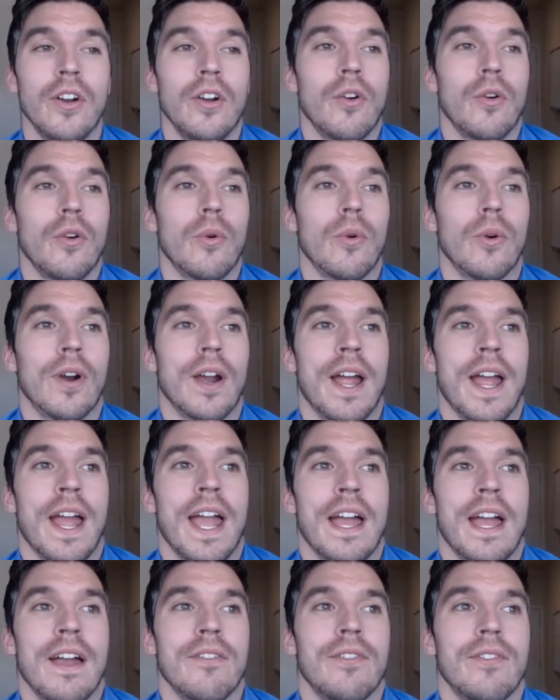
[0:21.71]
or
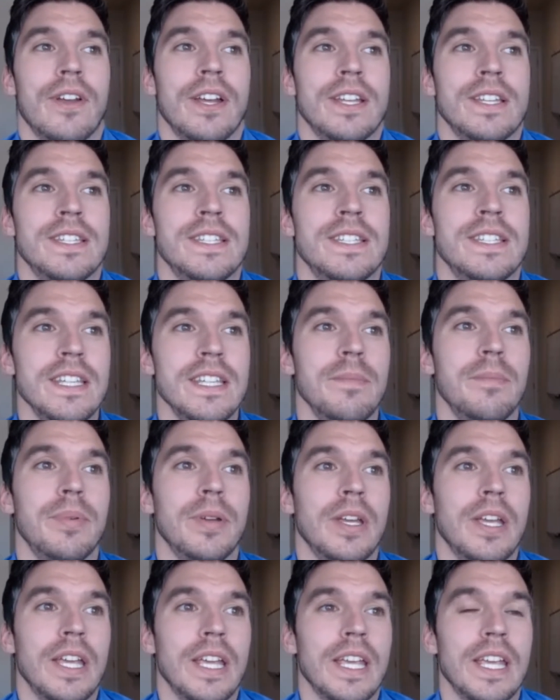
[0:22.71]
have a deep
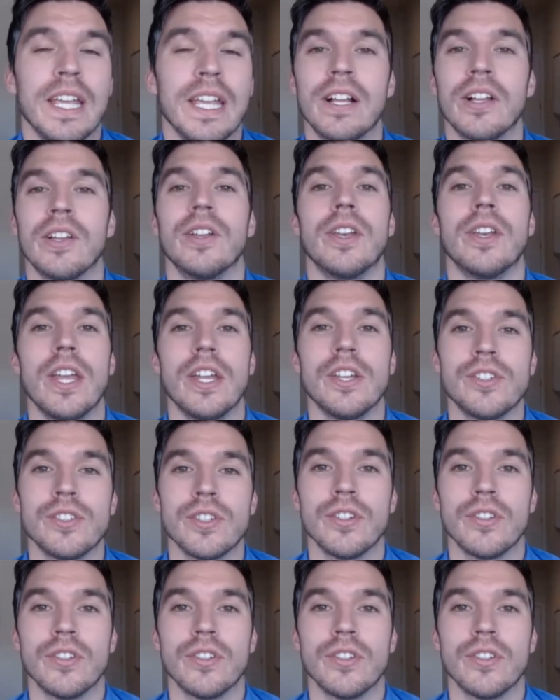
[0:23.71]
inclination